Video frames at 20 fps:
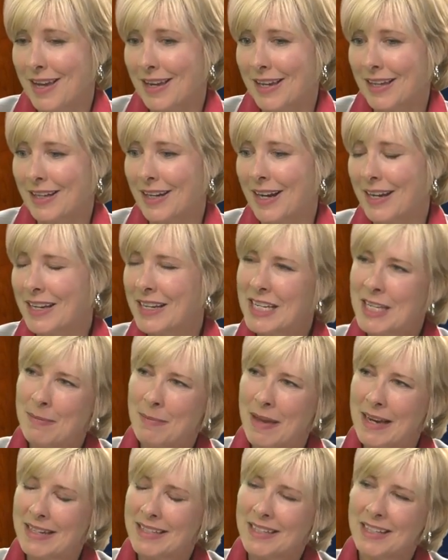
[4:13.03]
Can I
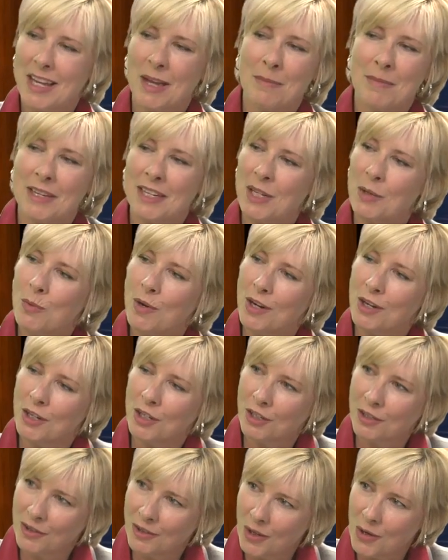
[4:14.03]
expect to come anywhere
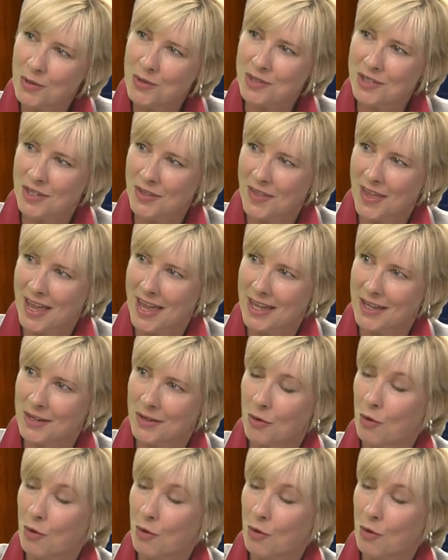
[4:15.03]
close to that,